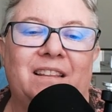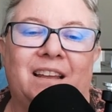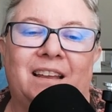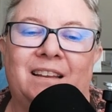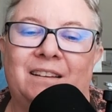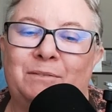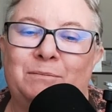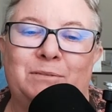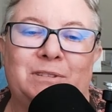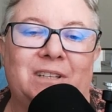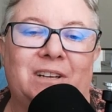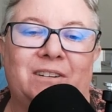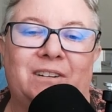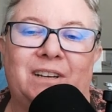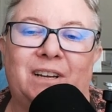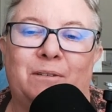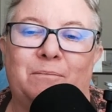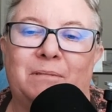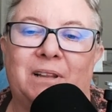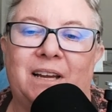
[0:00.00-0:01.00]
I'm
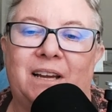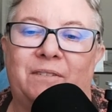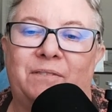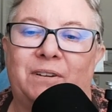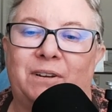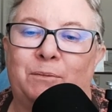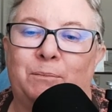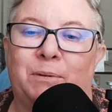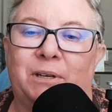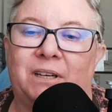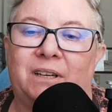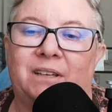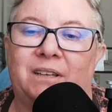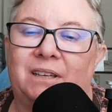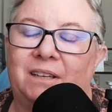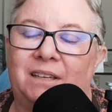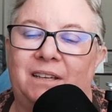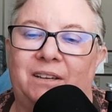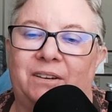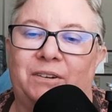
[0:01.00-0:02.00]
sorry I'm laughing, but
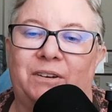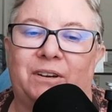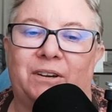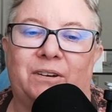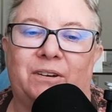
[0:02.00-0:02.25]
you